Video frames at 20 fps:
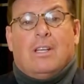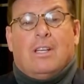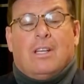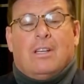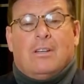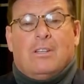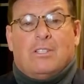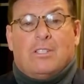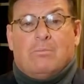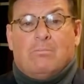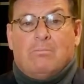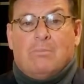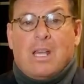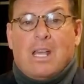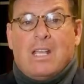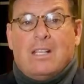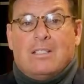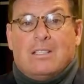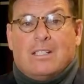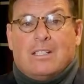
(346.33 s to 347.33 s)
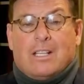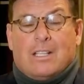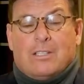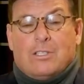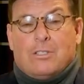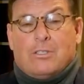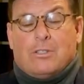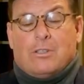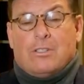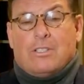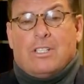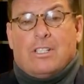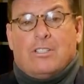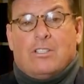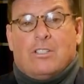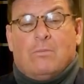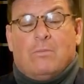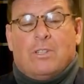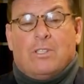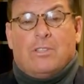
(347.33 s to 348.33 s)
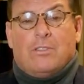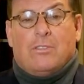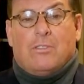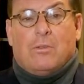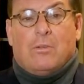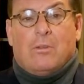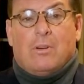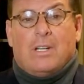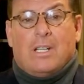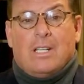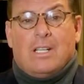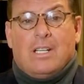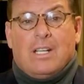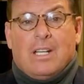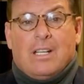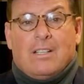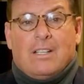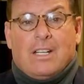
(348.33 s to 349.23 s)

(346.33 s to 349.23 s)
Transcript: And it's amazing that the church has so much authority